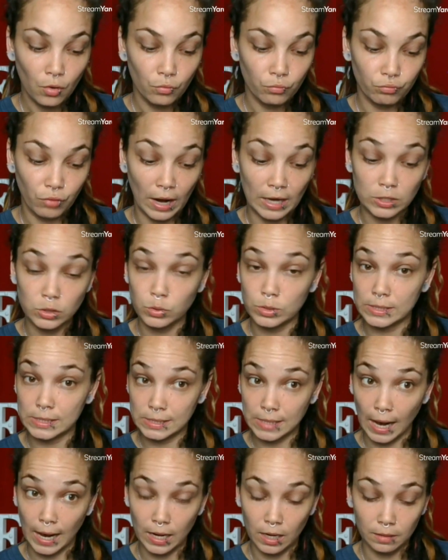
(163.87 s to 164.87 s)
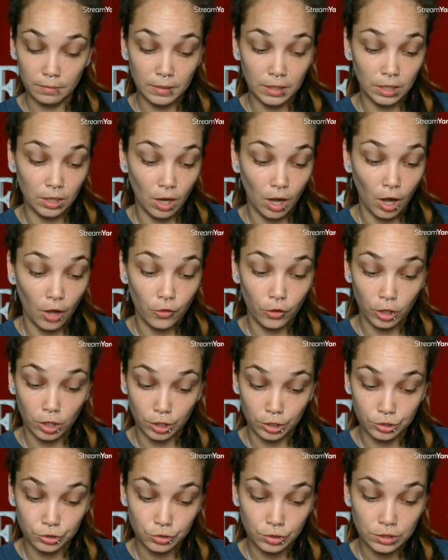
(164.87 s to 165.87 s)
right to asylum in other
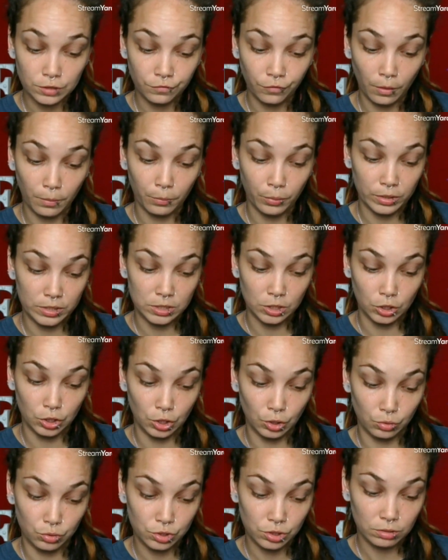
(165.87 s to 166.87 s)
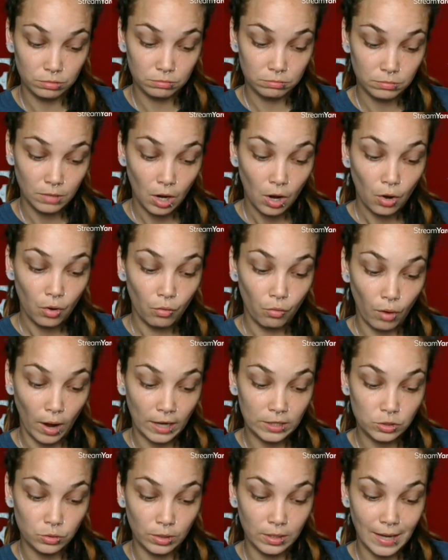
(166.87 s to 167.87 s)
countries from persecution,
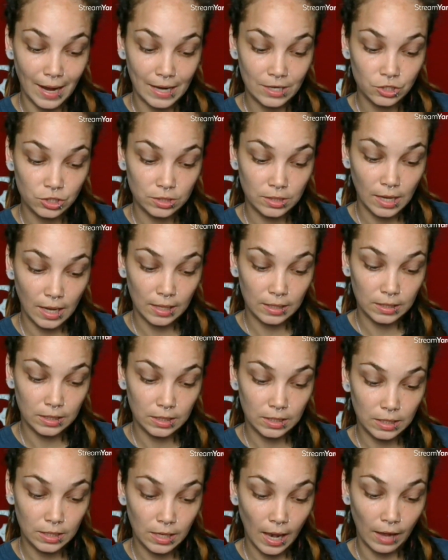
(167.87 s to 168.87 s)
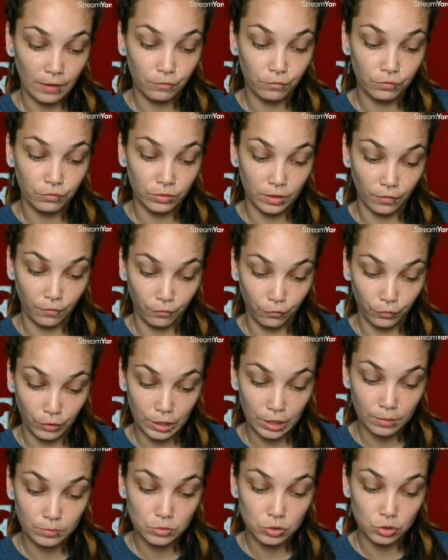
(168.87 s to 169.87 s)
right to a nationality and the
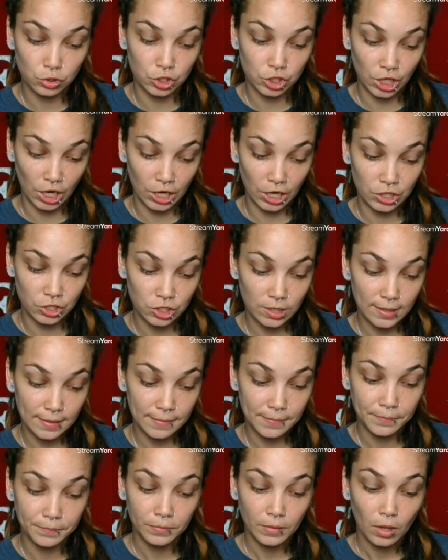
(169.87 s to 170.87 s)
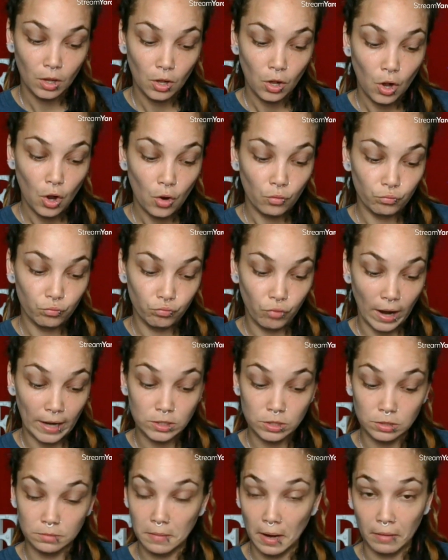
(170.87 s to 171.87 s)
freedom to change it, right
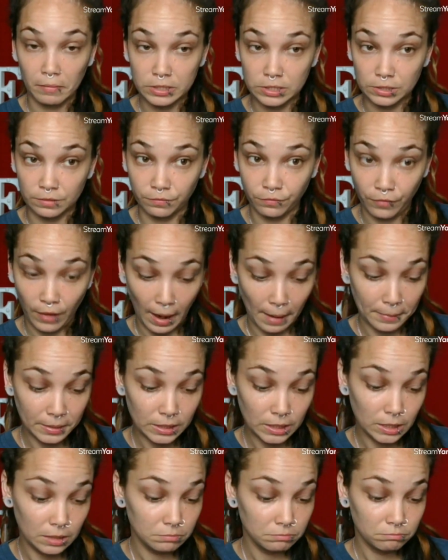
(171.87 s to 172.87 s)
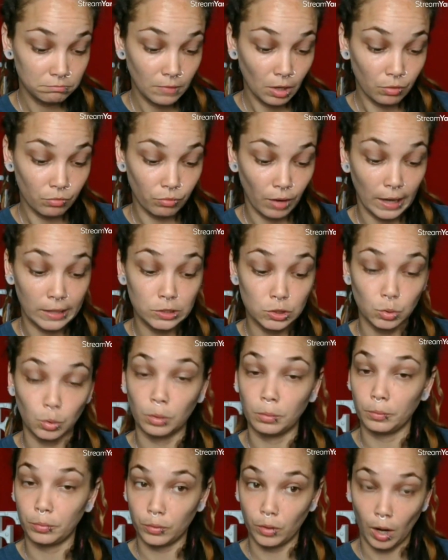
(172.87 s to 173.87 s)
to marriage and family, right to
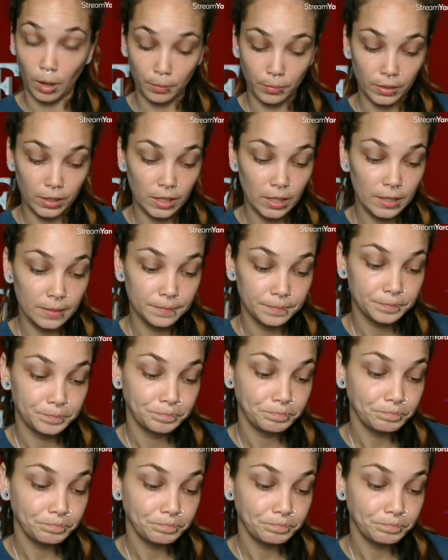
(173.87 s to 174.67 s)
own property,